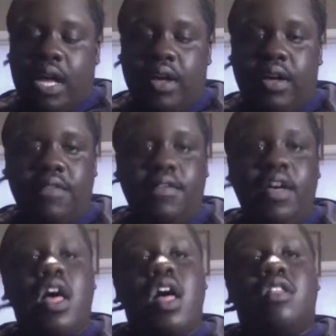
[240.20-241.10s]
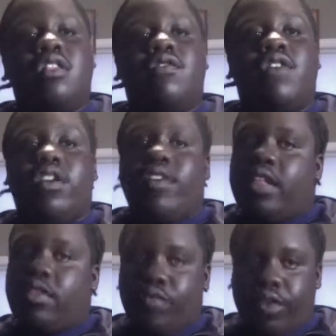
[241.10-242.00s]
of the
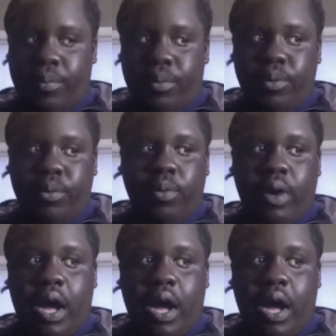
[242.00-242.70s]
Rugrats reboot.